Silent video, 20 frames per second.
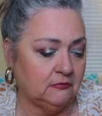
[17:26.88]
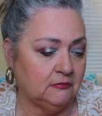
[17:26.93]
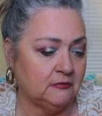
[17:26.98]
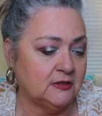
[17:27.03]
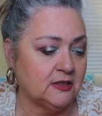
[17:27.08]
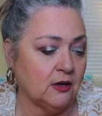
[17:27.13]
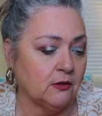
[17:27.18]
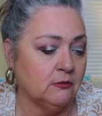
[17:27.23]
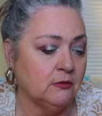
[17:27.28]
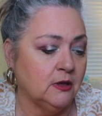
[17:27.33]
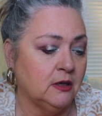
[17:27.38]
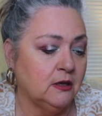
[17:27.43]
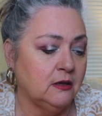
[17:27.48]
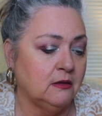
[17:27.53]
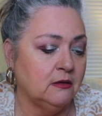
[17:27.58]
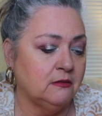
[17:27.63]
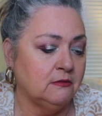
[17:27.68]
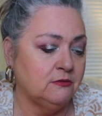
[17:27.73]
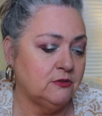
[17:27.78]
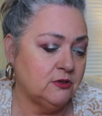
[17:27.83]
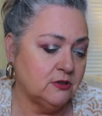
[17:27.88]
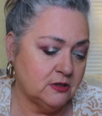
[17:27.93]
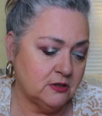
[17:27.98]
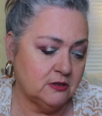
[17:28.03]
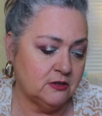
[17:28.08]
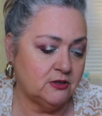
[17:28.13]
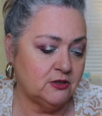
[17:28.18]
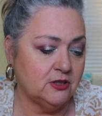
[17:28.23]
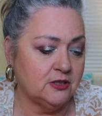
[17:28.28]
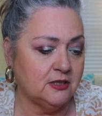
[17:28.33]
So
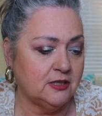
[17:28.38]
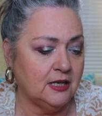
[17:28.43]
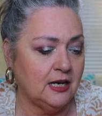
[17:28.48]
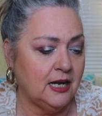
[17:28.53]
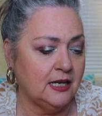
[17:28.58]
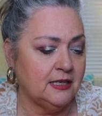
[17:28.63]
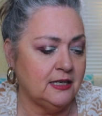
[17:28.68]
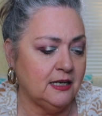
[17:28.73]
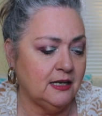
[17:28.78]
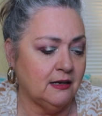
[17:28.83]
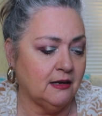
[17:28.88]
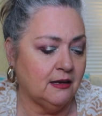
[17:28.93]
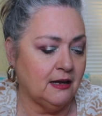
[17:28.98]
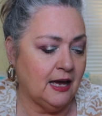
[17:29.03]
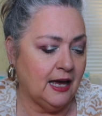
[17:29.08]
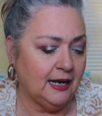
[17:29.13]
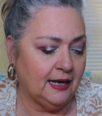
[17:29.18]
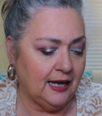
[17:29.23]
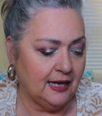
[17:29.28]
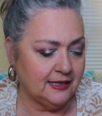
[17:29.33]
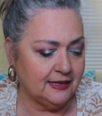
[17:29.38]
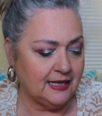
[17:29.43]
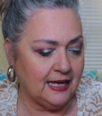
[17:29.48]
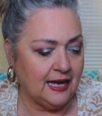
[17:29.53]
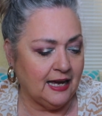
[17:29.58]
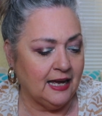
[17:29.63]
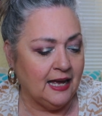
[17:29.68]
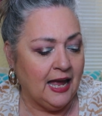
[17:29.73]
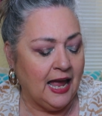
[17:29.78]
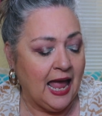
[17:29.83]
just an idea. I like
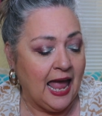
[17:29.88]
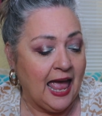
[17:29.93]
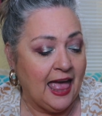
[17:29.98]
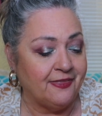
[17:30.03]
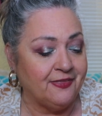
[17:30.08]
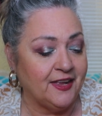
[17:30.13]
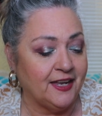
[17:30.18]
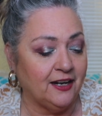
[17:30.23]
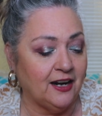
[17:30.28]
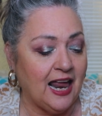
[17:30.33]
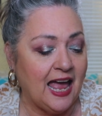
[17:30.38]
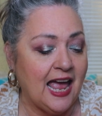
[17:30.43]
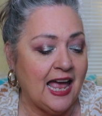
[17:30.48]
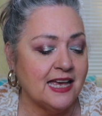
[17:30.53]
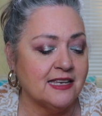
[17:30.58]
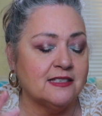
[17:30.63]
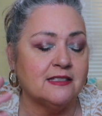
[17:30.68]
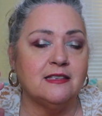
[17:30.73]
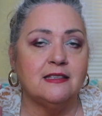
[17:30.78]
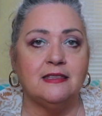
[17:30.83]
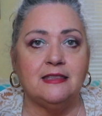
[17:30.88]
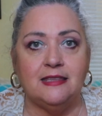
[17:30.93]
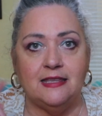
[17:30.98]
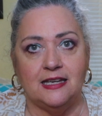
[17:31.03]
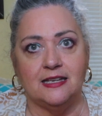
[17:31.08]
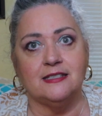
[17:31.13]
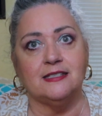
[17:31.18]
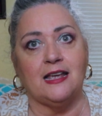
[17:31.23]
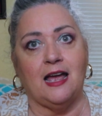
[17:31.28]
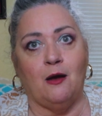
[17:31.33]
that. And then last,
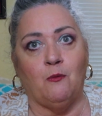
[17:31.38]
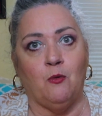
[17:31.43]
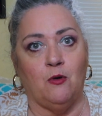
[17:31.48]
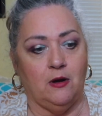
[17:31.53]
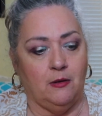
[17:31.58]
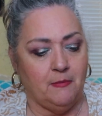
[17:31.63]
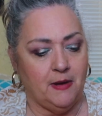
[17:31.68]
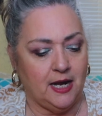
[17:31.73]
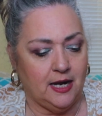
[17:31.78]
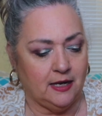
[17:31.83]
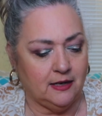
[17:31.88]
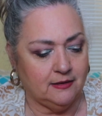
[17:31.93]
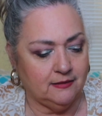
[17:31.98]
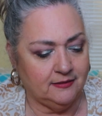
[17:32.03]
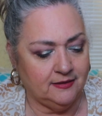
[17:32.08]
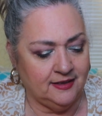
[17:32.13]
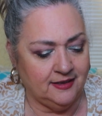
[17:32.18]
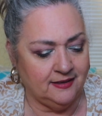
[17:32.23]
this I want to make.